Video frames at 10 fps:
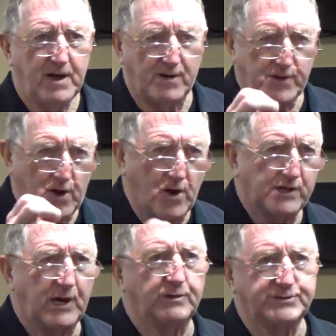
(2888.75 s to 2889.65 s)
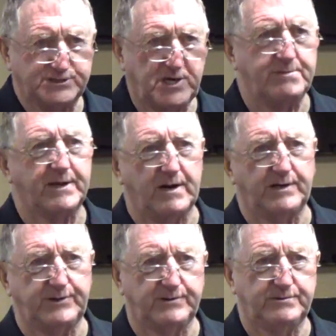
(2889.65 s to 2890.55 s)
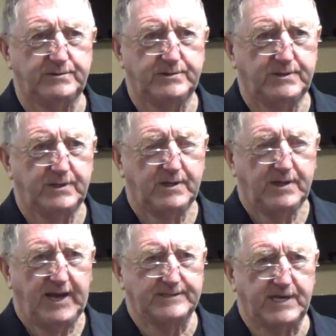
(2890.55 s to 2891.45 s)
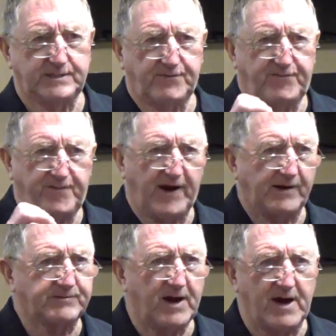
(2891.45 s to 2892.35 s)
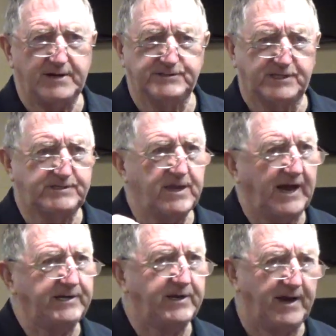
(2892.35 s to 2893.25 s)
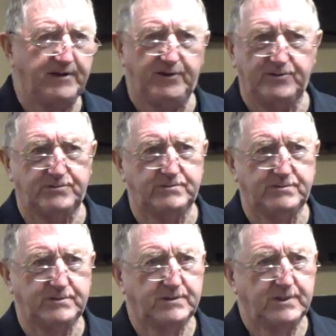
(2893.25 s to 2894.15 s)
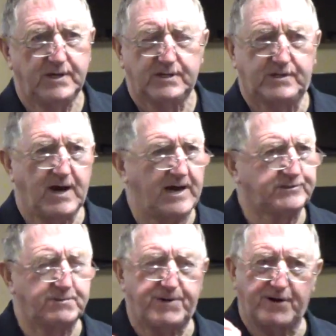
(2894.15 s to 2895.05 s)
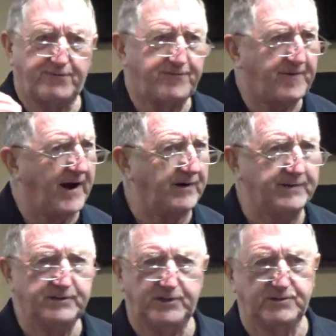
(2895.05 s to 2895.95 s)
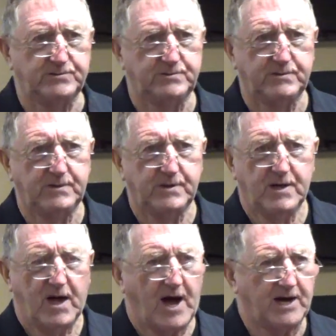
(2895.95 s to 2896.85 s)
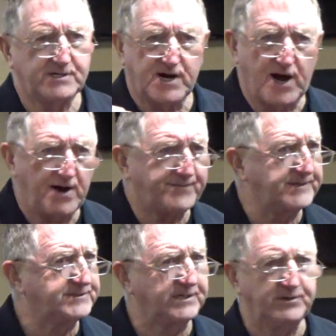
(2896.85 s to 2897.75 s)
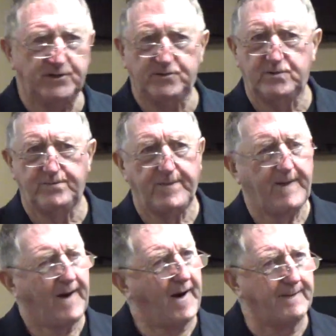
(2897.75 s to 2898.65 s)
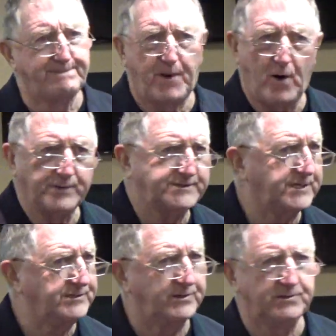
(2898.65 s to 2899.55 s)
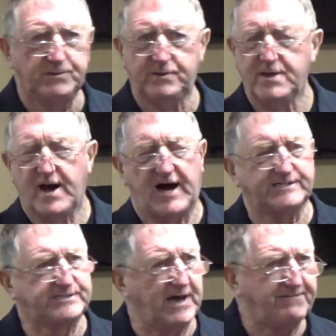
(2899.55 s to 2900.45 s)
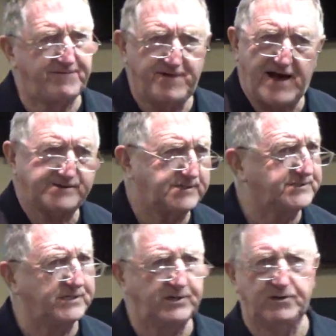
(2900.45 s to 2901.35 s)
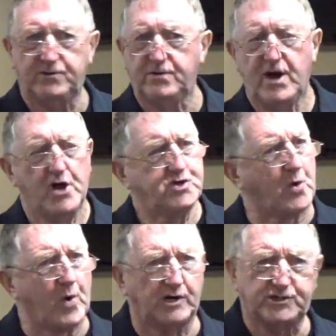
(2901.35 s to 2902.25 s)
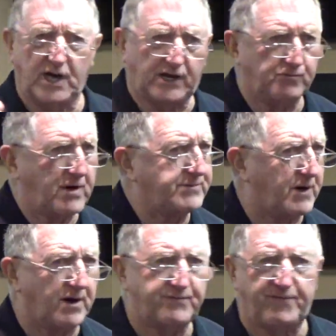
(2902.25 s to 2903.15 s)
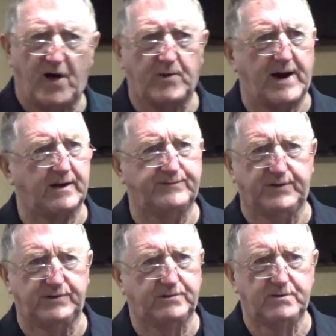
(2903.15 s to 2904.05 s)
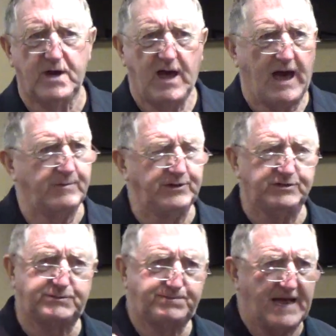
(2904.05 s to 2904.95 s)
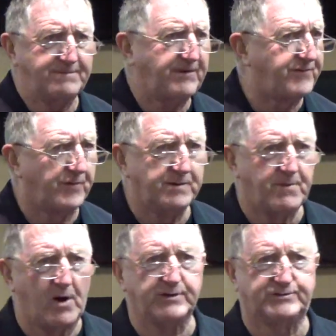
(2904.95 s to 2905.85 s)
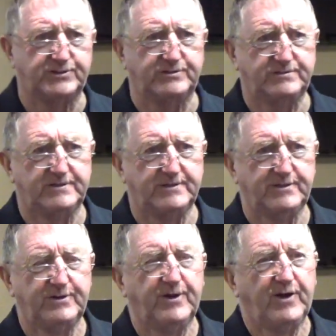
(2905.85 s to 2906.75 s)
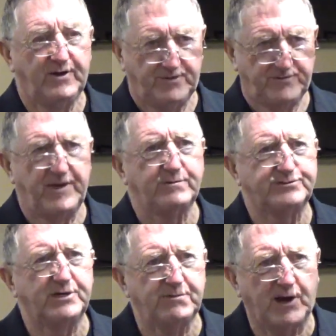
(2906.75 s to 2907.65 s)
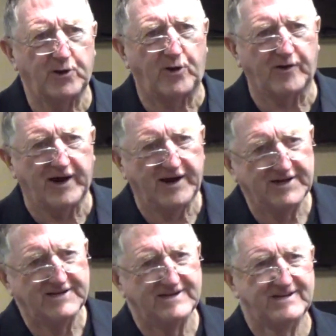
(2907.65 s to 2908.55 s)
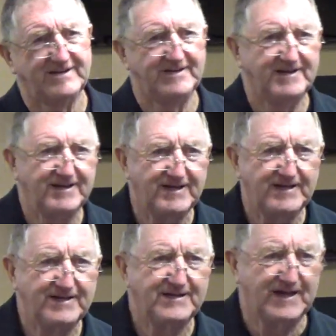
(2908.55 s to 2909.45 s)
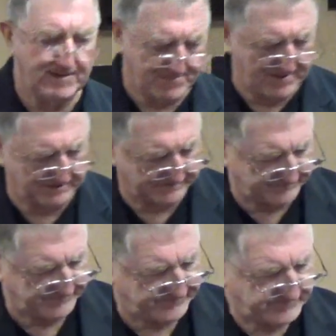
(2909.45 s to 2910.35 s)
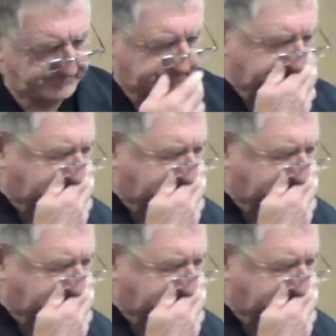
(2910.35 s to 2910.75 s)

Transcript: of the Holy Ghost is coming on you. It's like the fire of God is igniting in you. God is going to put a fire in you, a confidence in you, a boldness in you, a steadfastness in you. The words are like a river going to flow out of you. And when you stand before the multitude, they will see my glory. Amen. Amen. Amen.